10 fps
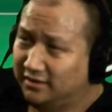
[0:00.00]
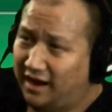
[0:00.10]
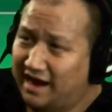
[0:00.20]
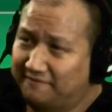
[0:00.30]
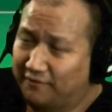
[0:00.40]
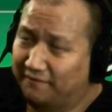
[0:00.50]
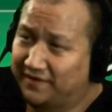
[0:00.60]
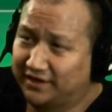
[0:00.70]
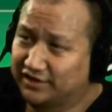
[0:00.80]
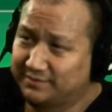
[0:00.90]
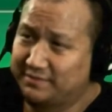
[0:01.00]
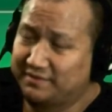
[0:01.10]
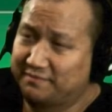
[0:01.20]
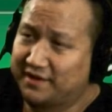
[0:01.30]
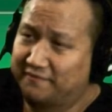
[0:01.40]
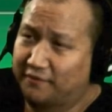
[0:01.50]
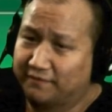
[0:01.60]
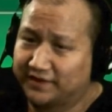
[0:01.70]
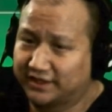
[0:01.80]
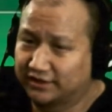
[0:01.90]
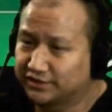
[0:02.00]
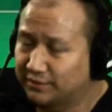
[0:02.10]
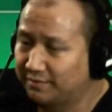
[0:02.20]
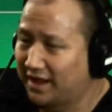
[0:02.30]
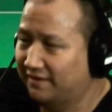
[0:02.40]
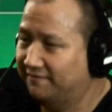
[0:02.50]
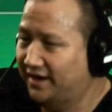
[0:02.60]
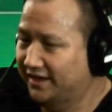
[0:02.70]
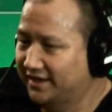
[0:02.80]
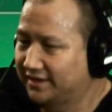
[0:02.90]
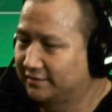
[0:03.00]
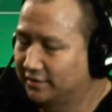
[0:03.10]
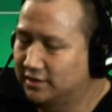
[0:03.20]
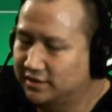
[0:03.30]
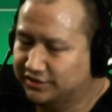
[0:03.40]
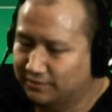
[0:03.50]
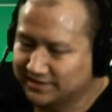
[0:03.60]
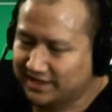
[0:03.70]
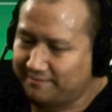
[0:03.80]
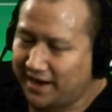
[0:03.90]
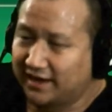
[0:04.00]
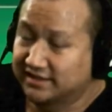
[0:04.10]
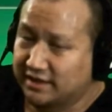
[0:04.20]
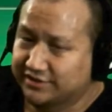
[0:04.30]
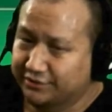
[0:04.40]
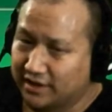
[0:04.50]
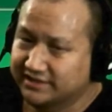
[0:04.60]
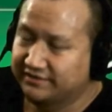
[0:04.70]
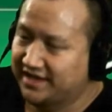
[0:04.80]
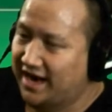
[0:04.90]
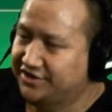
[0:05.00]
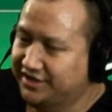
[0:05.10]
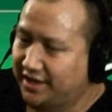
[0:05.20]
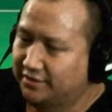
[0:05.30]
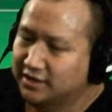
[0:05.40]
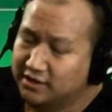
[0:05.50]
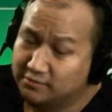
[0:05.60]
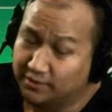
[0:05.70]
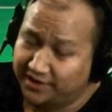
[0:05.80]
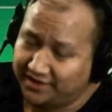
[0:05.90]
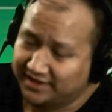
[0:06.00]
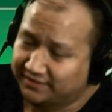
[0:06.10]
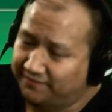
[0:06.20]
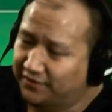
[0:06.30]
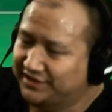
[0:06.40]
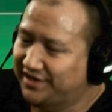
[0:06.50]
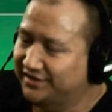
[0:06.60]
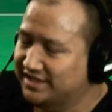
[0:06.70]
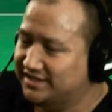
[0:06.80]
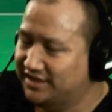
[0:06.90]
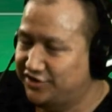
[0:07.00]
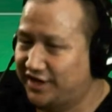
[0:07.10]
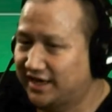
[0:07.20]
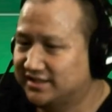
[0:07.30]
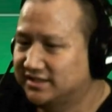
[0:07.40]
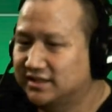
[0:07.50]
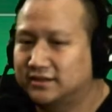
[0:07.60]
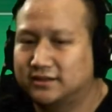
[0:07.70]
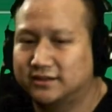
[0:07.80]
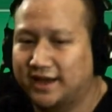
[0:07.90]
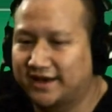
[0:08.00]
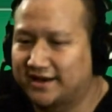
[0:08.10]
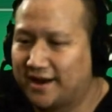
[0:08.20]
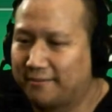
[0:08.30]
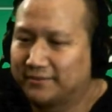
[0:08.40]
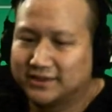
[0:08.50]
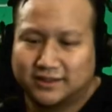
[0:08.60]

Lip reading: high four figures, maybe mid four figures when Black Friday hit. So it wasn't that bad because I was aggressively cashing out. One of the things that Full Tilt is the checks ended up